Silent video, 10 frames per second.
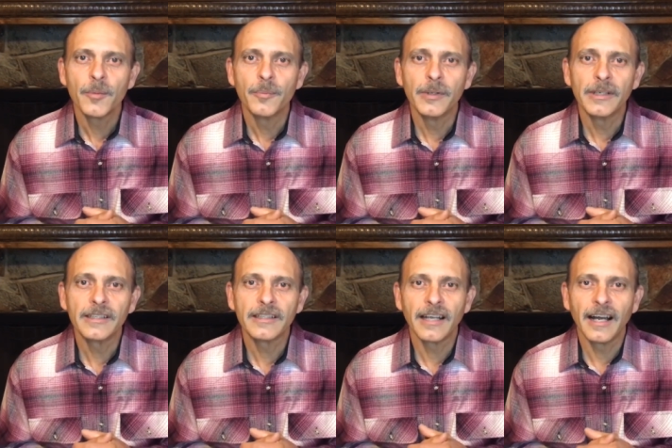
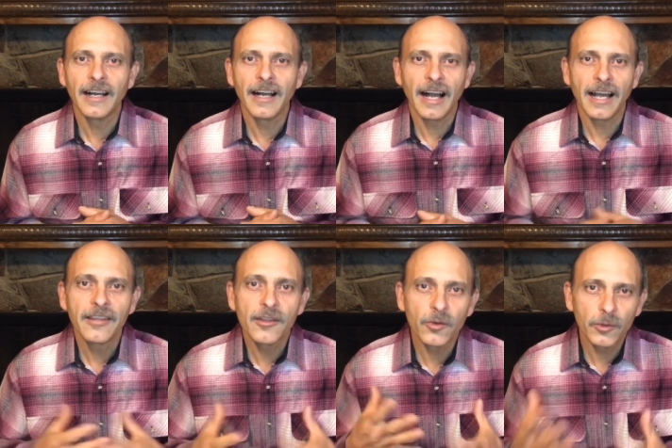But I
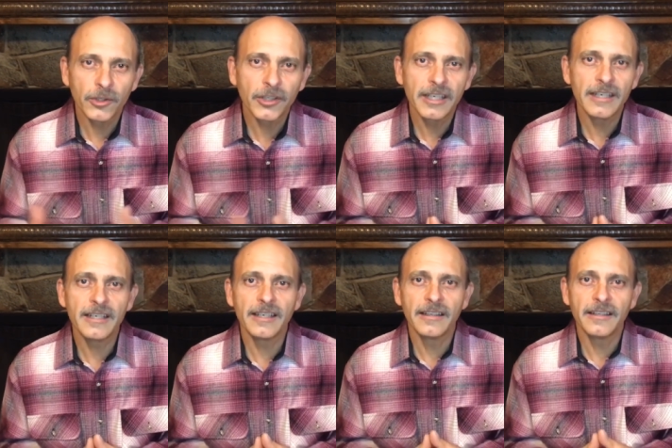think the real
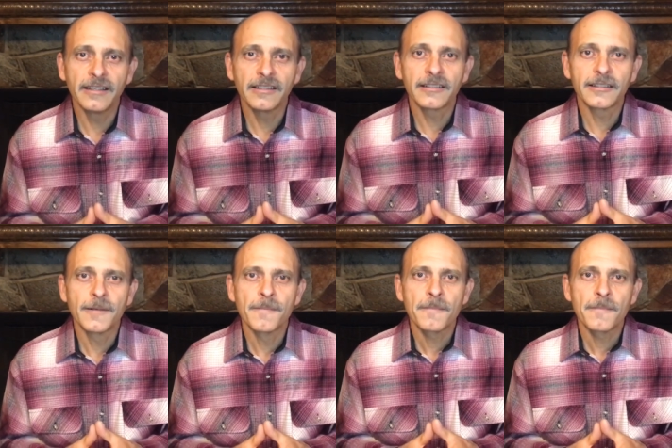key in this